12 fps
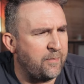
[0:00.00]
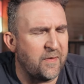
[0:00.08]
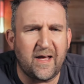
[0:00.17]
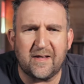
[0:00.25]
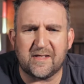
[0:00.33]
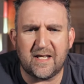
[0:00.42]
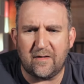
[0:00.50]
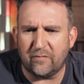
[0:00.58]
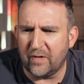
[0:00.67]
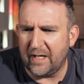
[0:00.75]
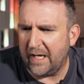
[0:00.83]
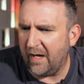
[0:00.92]
But that's it,
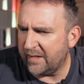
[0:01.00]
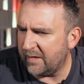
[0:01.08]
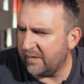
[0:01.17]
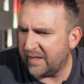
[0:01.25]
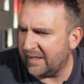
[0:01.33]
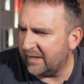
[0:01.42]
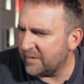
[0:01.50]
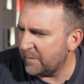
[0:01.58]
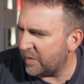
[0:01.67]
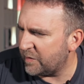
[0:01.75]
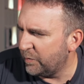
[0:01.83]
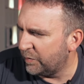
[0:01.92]
really. I don't think there's
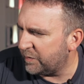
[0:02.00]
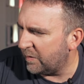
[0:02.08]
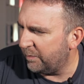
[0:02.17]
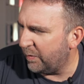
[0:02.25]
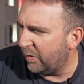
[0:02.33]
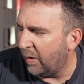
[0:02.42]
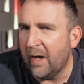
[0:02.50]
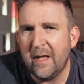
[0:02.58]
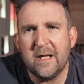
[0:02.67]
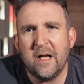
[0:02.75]
much more to report.